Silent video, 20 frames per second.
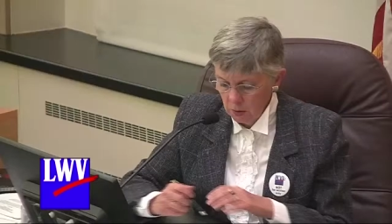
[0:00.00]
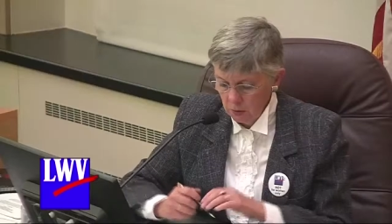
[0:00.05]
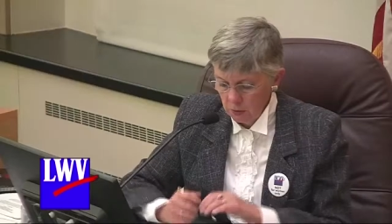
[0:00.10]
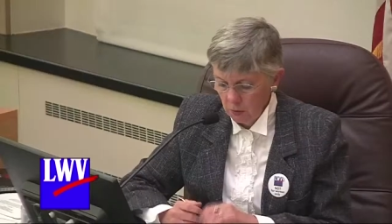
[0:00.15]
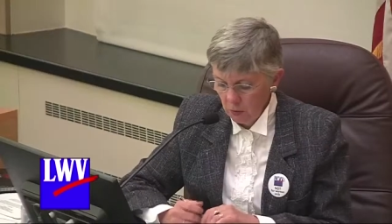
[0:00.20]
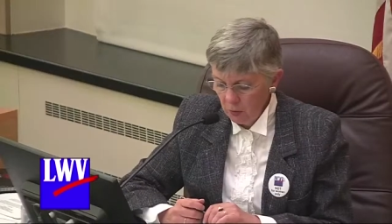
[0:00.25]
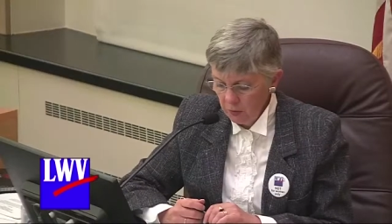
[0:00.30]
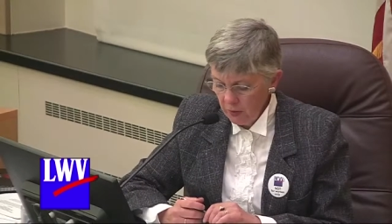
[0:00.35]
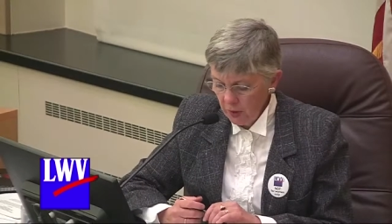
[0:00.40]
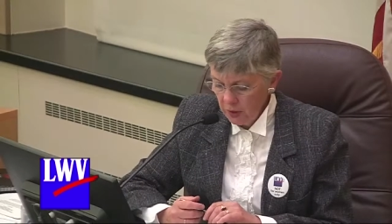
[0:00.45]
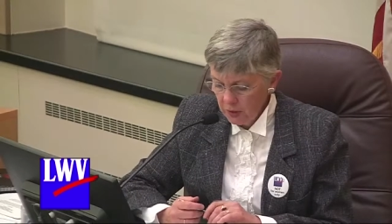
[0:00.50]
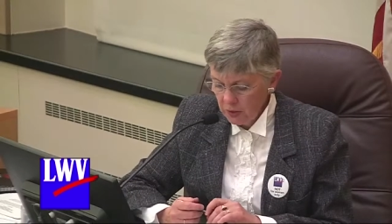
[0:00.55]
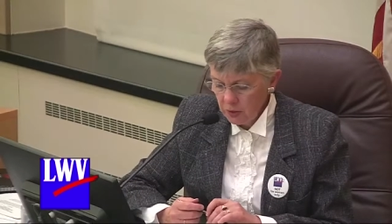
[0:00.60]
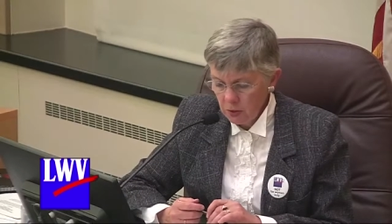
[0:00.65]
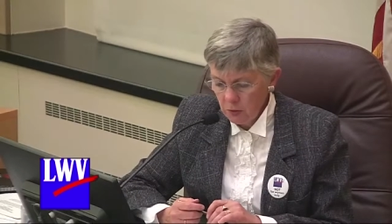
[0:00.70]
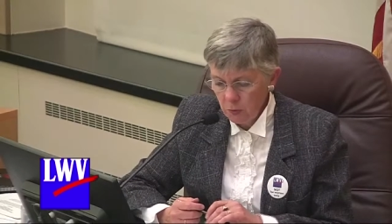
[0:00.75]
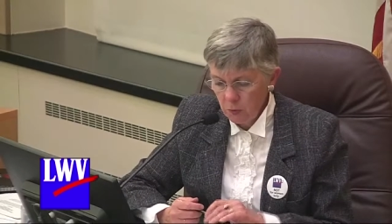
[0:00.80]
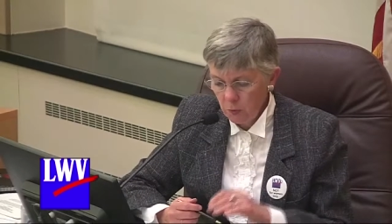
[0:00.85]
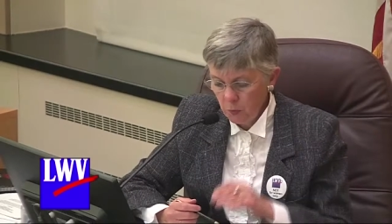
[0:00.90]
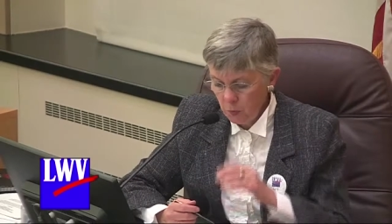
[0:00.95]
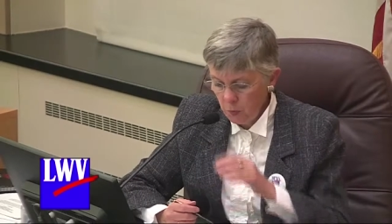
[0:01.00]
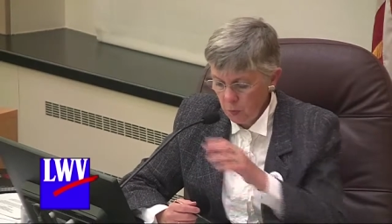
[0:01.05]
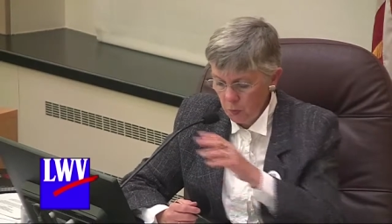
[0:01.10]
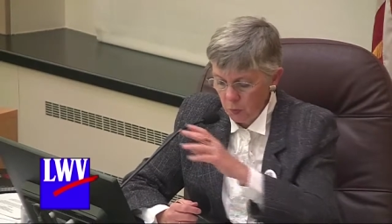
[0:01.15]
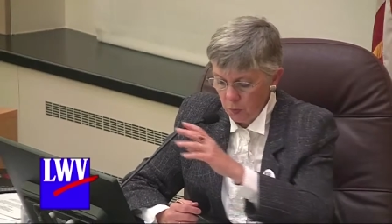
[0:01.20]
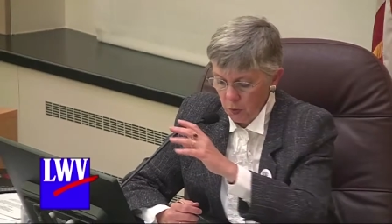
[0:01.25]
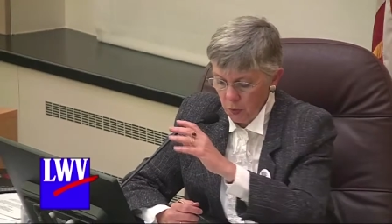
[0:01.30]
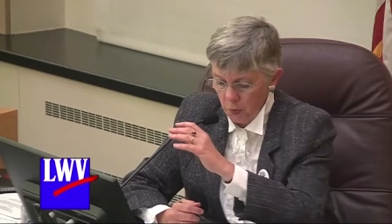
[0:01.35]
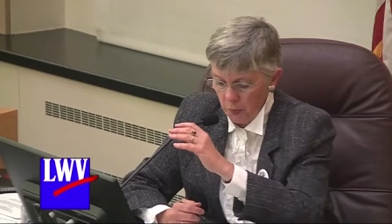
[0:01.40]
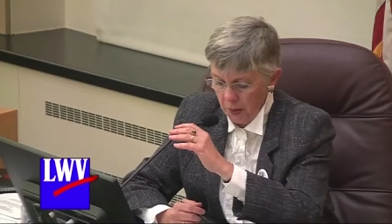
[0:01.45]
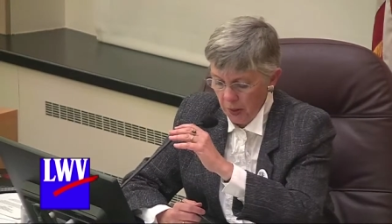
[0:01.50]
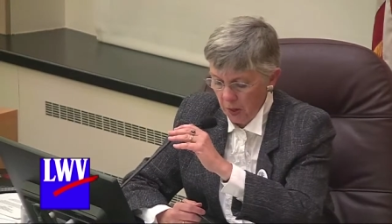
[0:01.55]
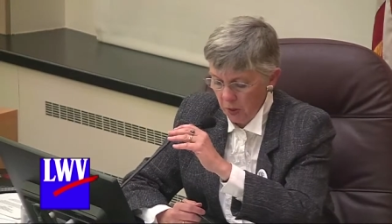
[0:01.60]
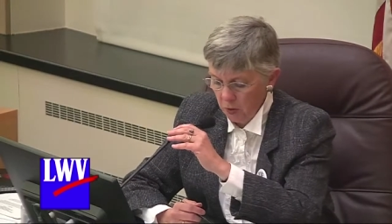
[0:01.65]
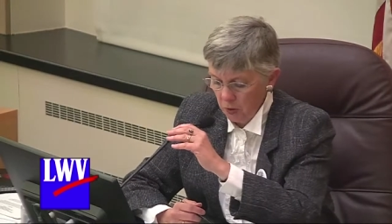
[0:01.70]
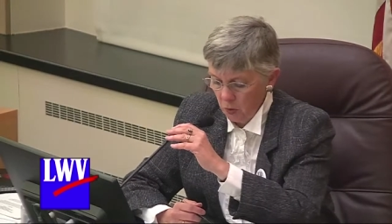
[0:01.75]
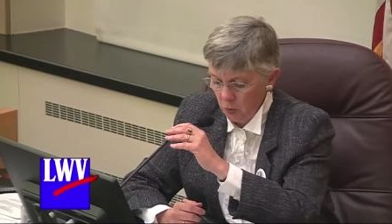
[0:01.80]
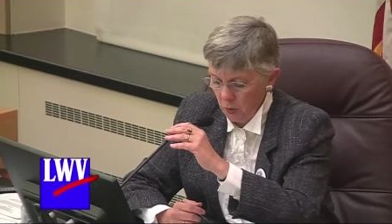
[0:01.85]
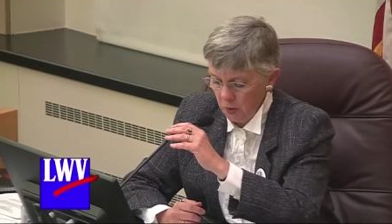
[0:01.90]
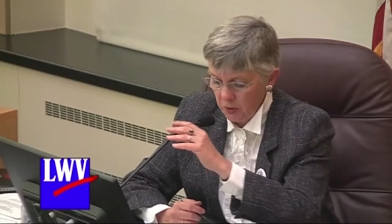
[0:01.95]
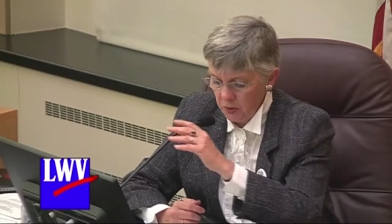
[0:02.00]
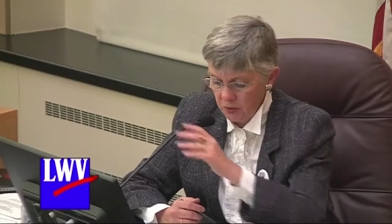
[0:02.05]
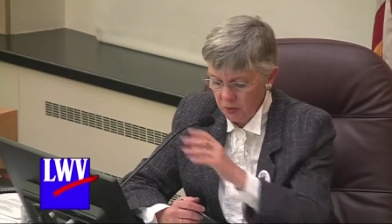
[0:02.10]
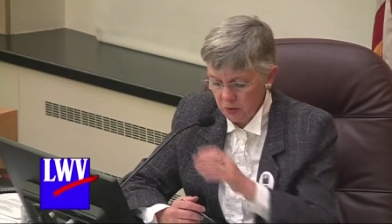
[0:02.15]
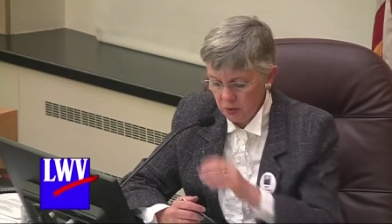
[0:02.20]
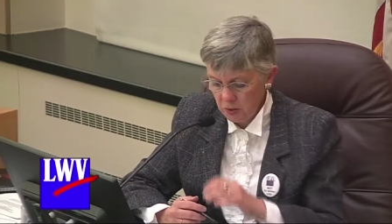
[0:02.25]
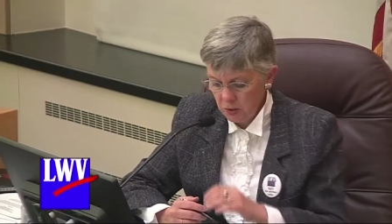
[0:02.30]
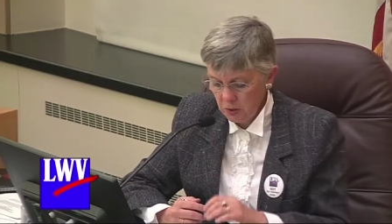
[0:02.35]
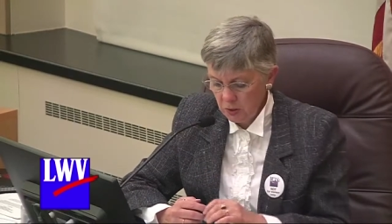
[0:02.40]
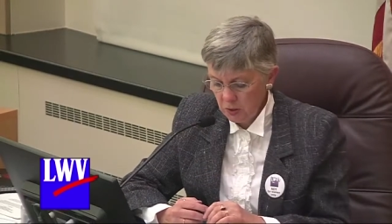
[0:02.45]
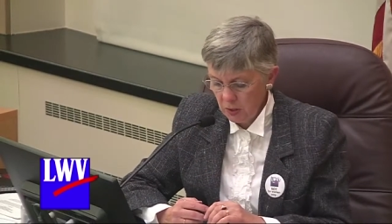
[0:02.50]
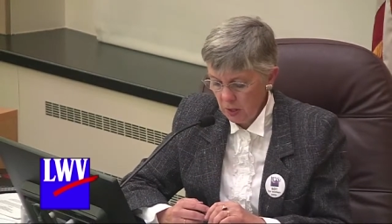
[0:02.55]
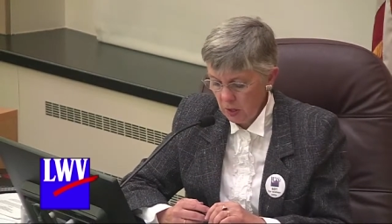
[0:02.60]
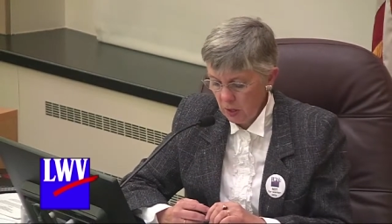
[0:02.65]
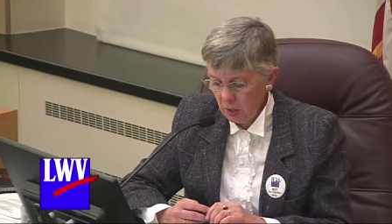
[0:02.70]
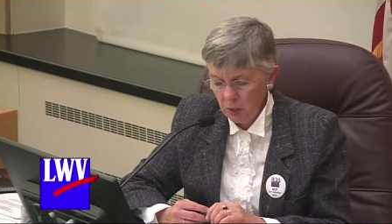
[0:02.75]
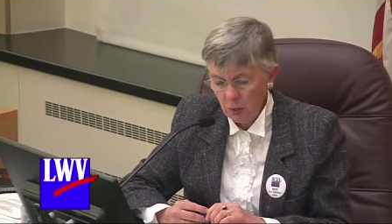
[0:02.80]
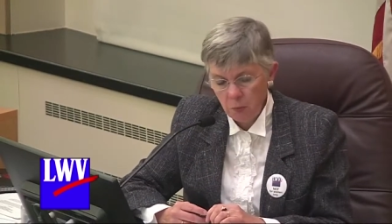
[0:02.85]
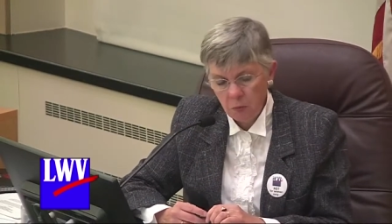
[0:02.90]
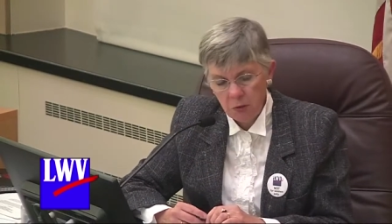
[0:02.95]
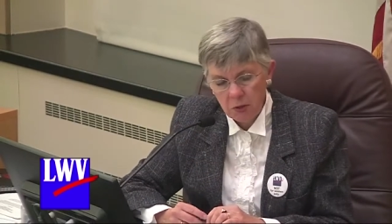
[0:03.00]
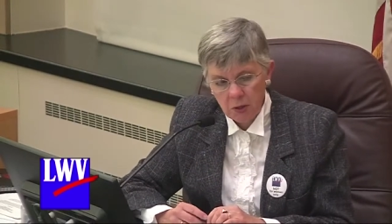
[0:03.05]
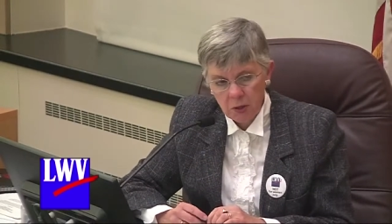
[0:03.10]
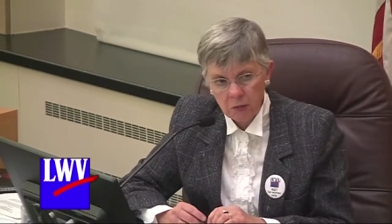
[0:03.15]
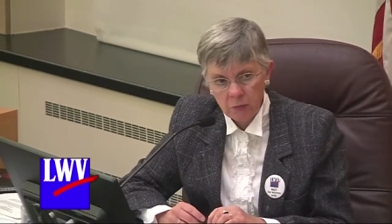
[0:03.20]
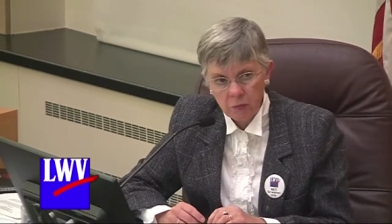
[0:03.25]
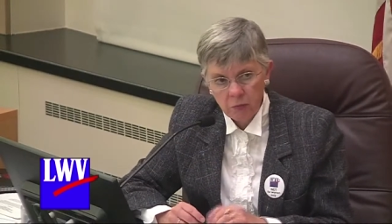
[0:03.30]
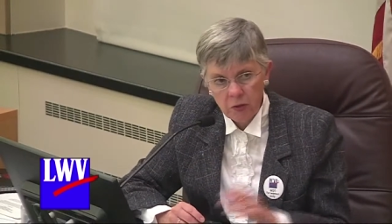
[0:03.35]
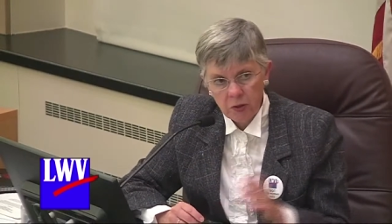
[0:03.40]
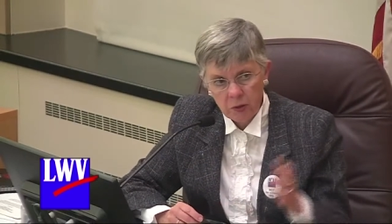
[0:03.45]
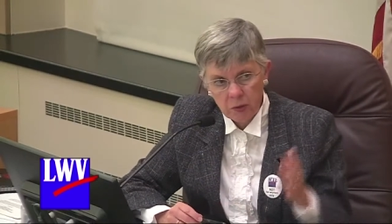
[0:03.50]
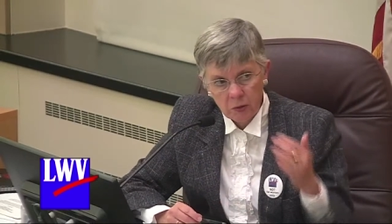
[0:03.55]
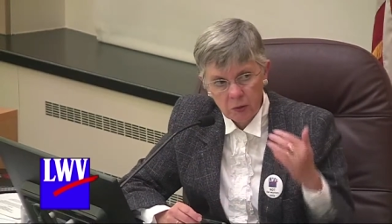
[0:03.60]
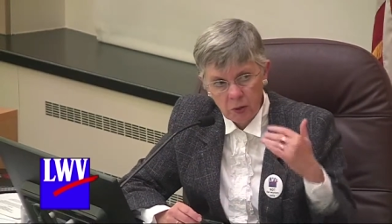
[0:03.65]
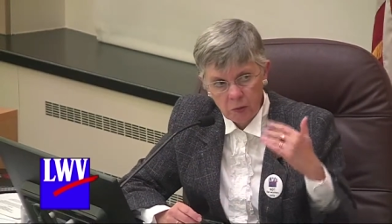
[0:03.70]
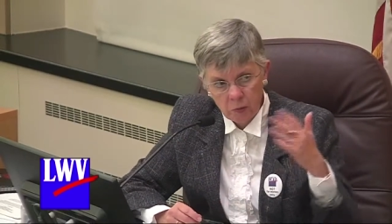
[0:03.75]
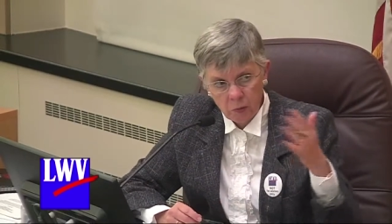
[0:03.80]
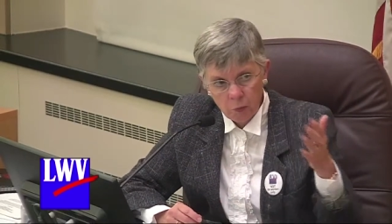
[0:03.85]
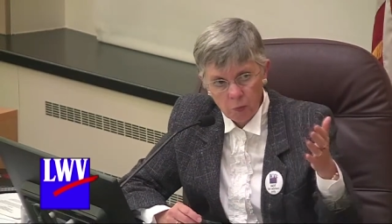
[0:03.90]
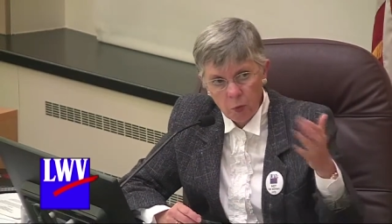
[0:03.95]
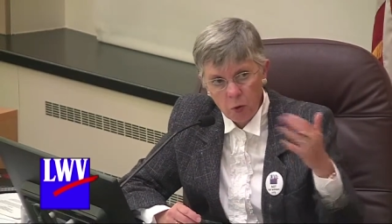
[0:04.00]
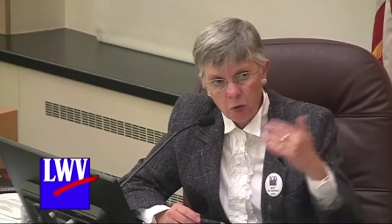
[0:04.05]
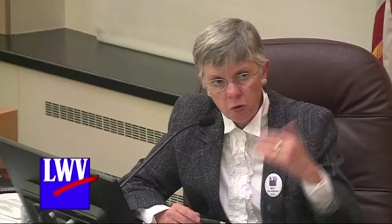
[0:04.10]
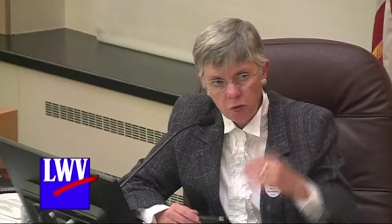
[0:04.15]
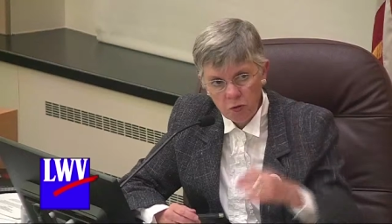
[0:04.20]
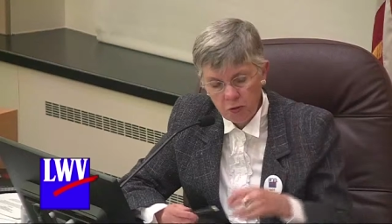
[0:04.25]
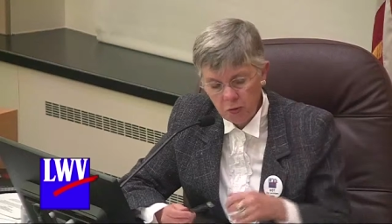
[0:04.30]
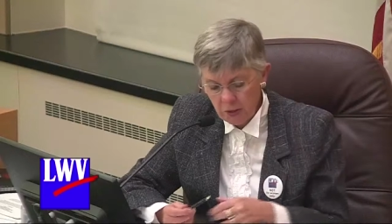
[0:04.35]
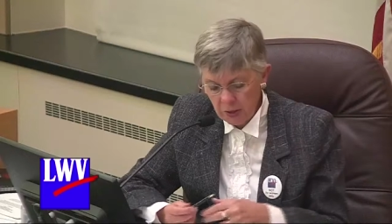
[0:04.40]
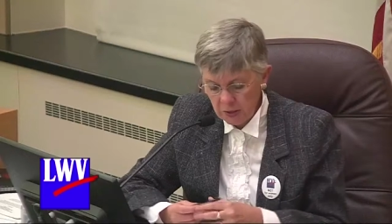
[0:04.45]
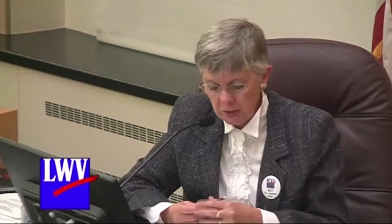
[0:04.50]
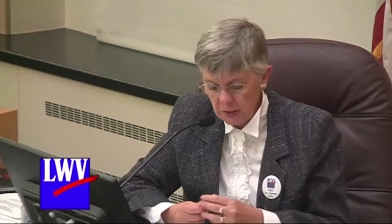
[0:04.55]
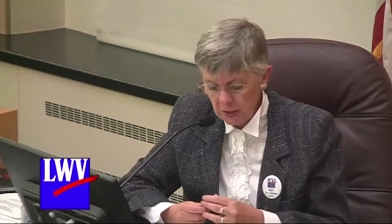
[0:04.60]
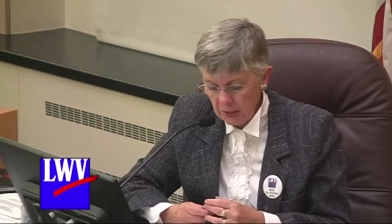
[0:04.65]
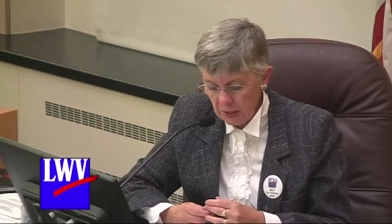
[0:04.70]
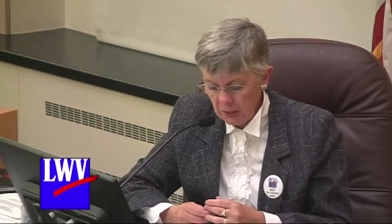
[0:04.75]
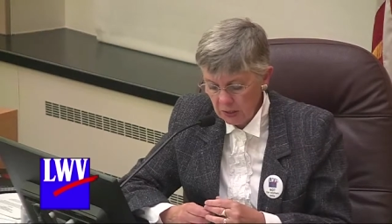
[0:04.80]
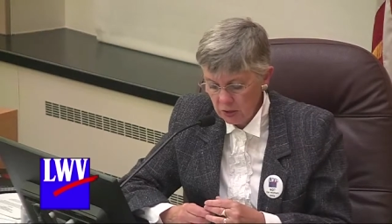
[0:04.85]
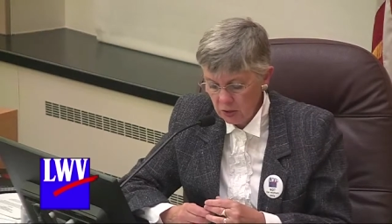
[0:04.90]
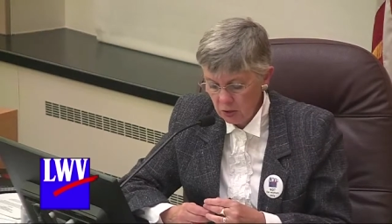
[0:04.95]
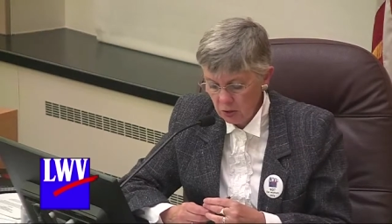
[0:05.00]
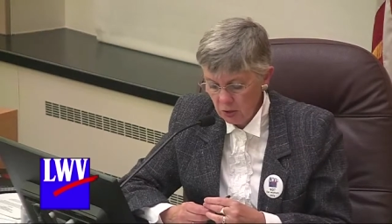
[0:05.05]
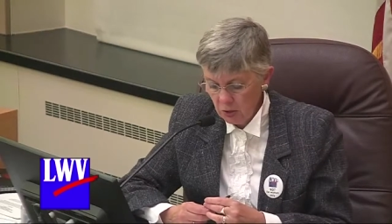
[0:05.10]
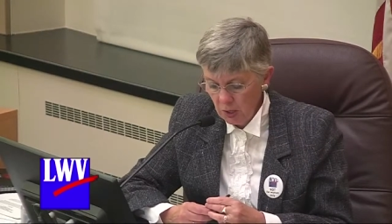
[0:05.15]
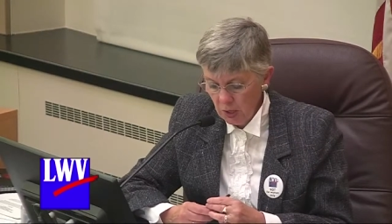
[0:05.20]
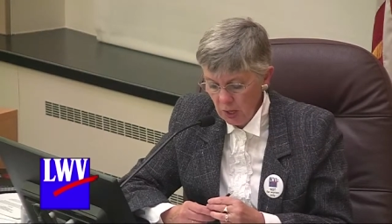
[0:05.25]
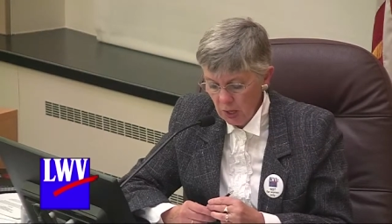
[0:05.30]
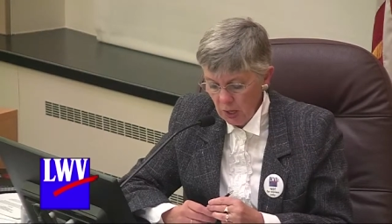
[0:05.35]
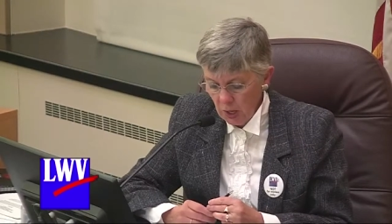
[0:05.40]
So I've got some prepared questions, and I'm going to that both of you get to answer,